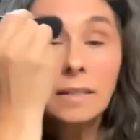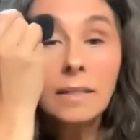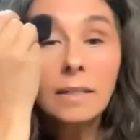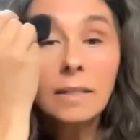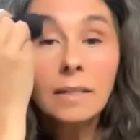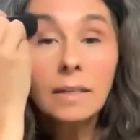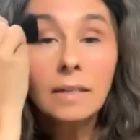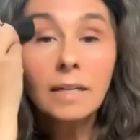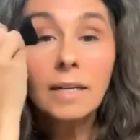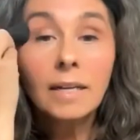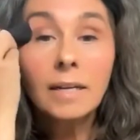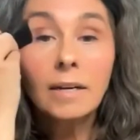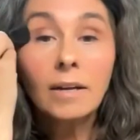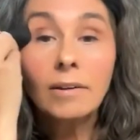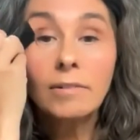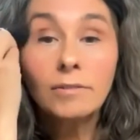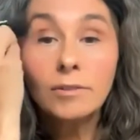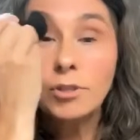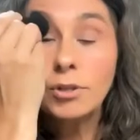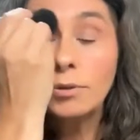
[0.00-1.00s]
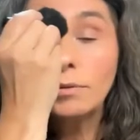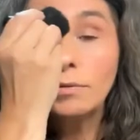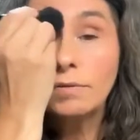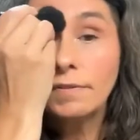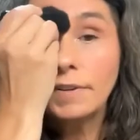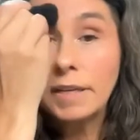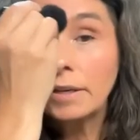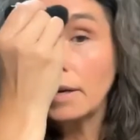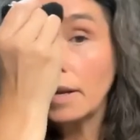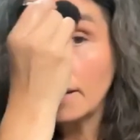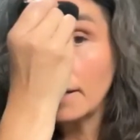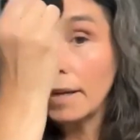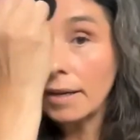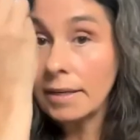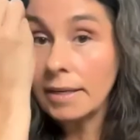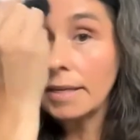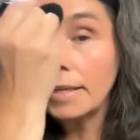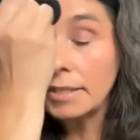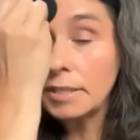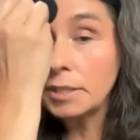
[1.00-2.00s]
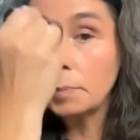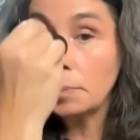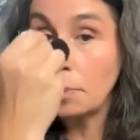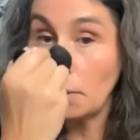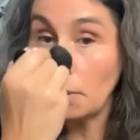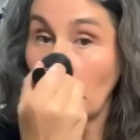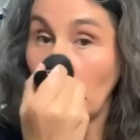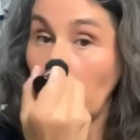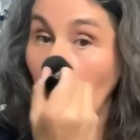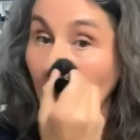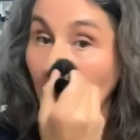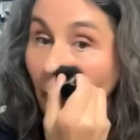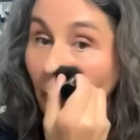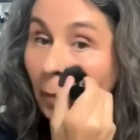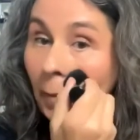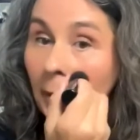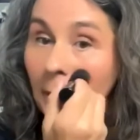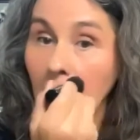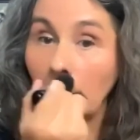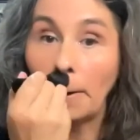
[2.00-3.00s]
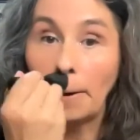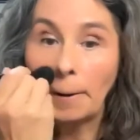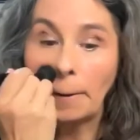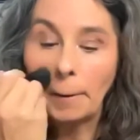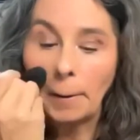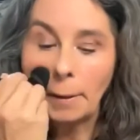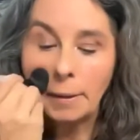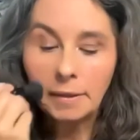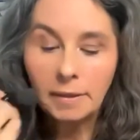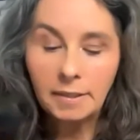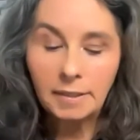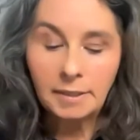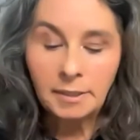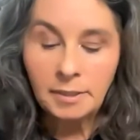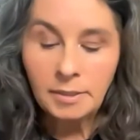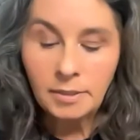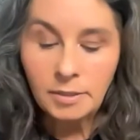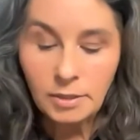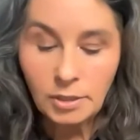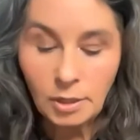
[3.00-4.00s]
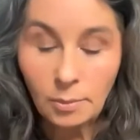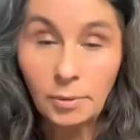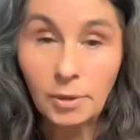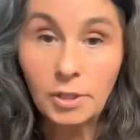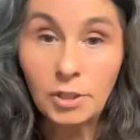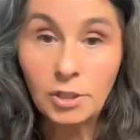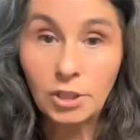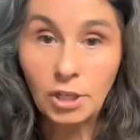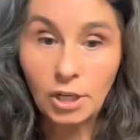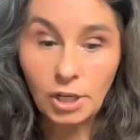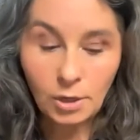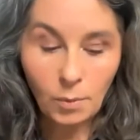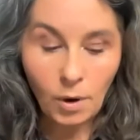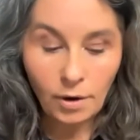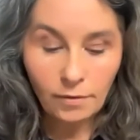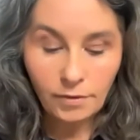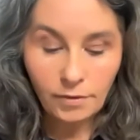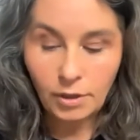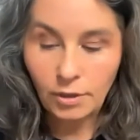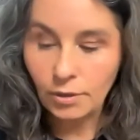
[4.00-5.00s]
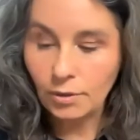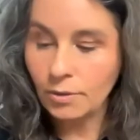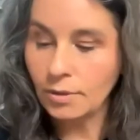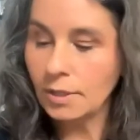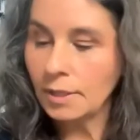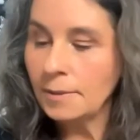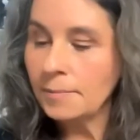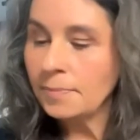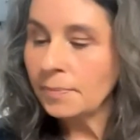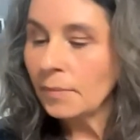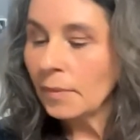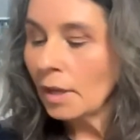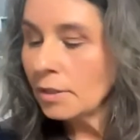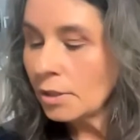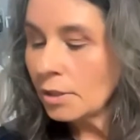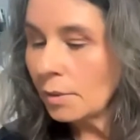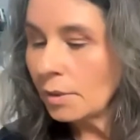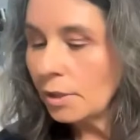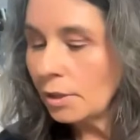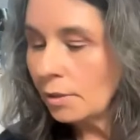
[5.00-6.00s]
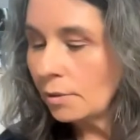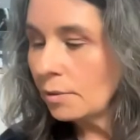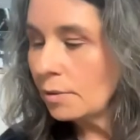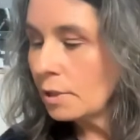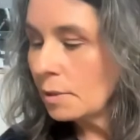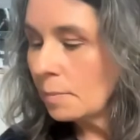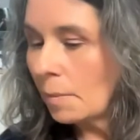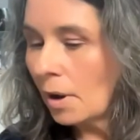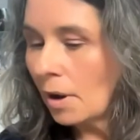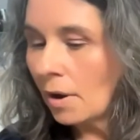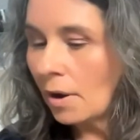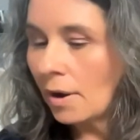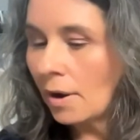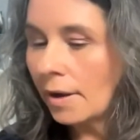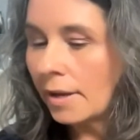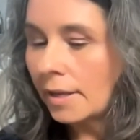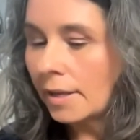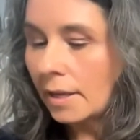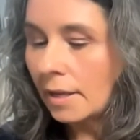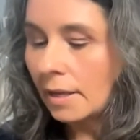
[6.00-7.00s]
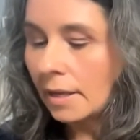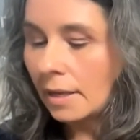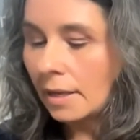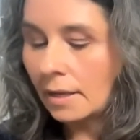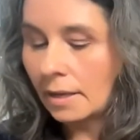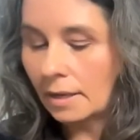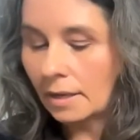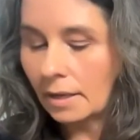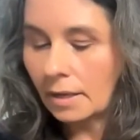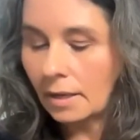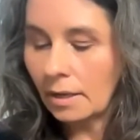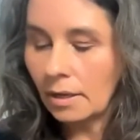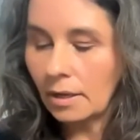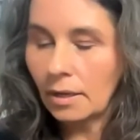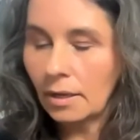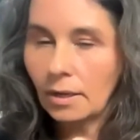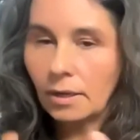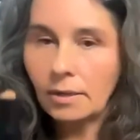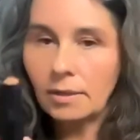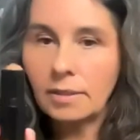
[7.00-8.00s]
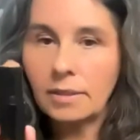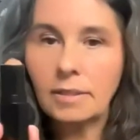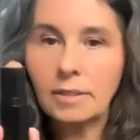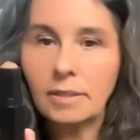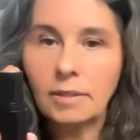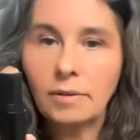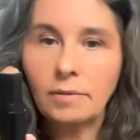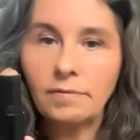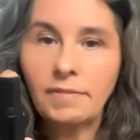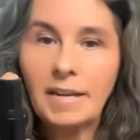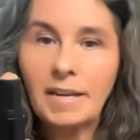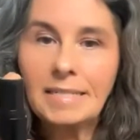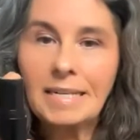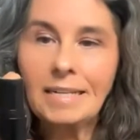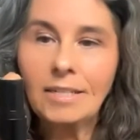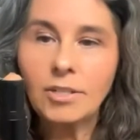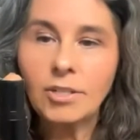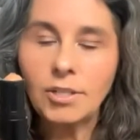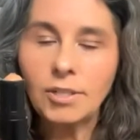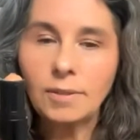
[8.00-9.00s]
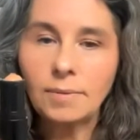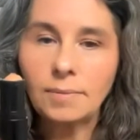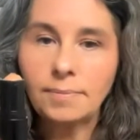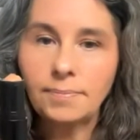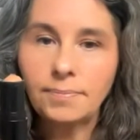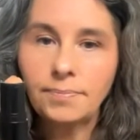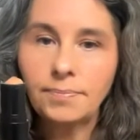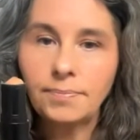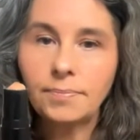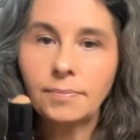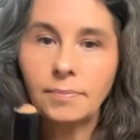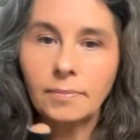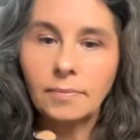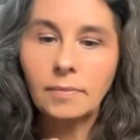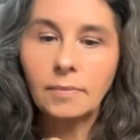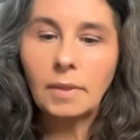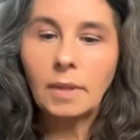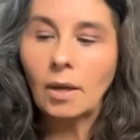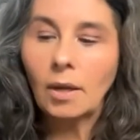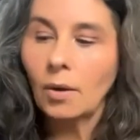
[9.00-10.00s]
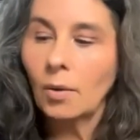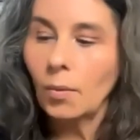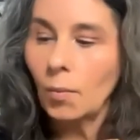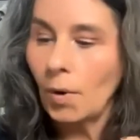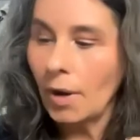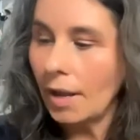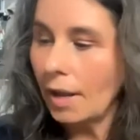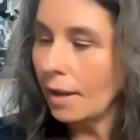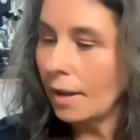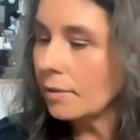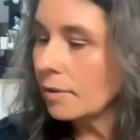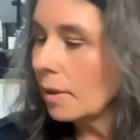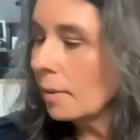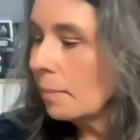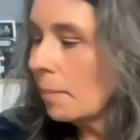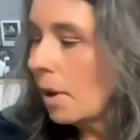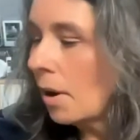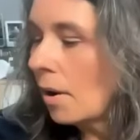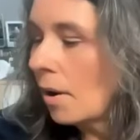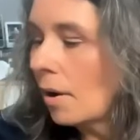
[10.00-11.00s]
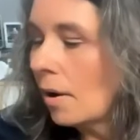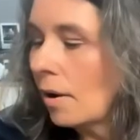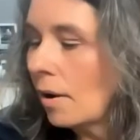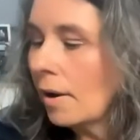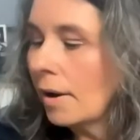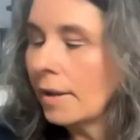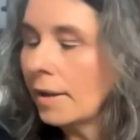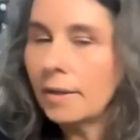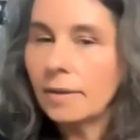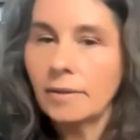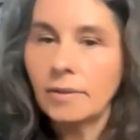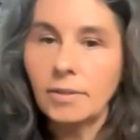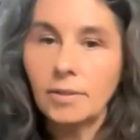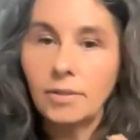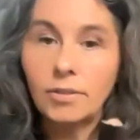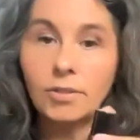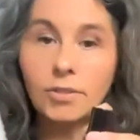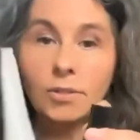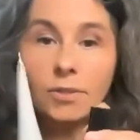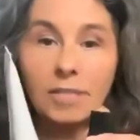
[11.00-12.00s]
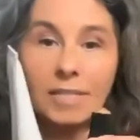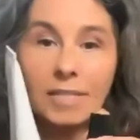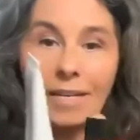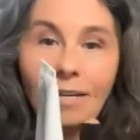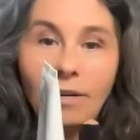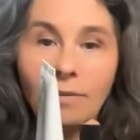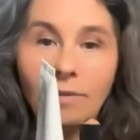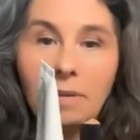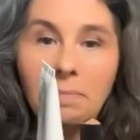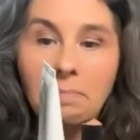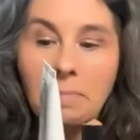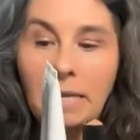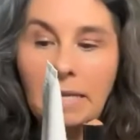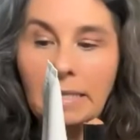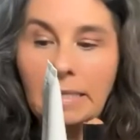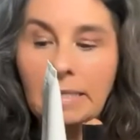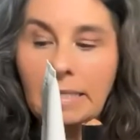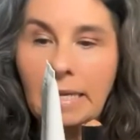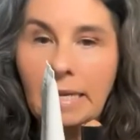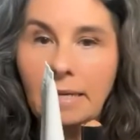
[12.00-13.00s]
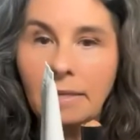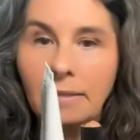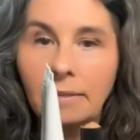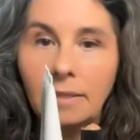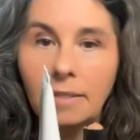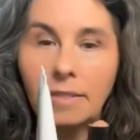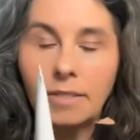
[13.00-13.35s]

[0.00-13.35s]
And then I do feel like I need to put a bit more mascara on. So I'm going to show you what I've used. So I used my foundation with my suntan cream mixed in.